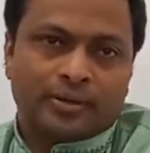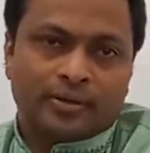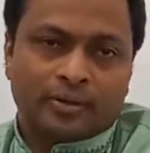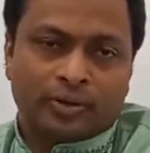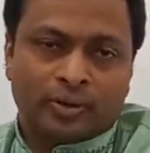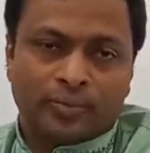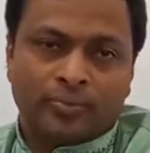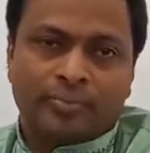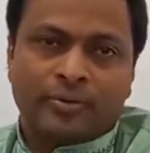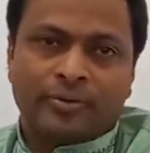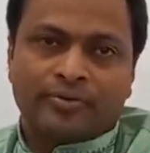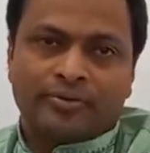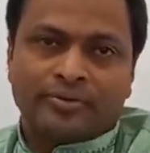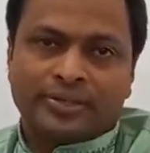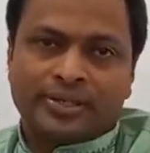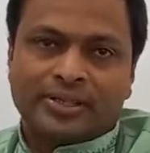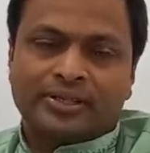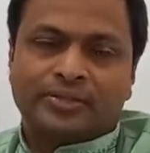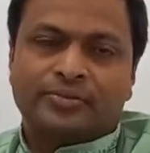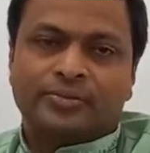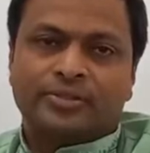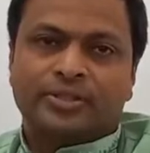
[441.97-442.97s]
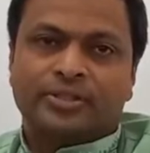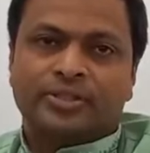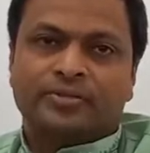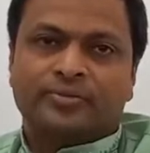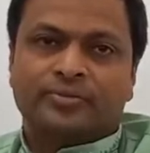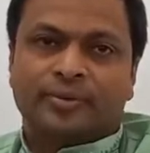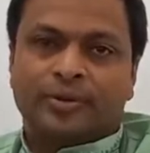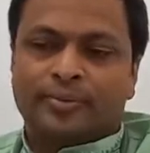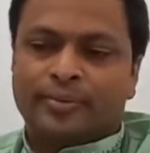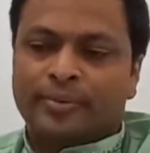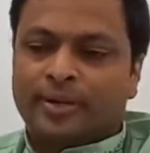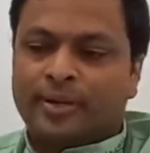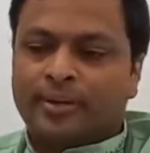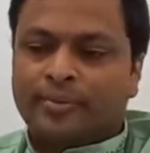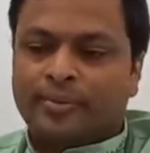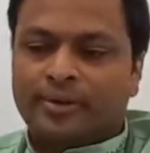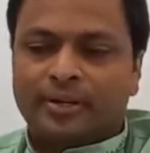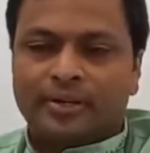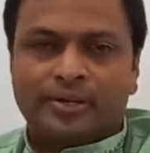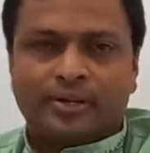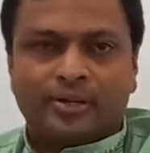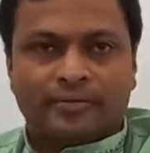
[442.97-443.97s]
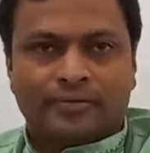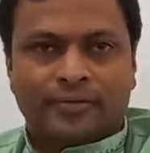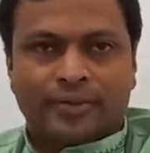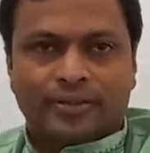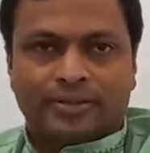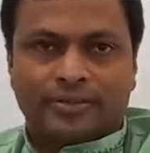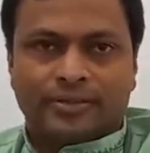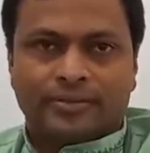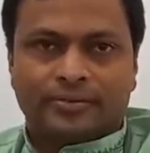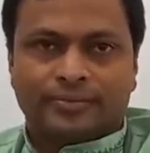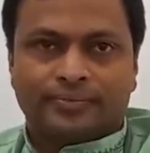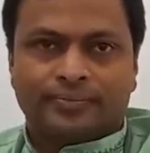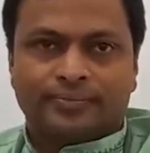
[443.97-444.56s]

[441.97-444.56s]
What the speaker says: group of cells which is forming a particular function.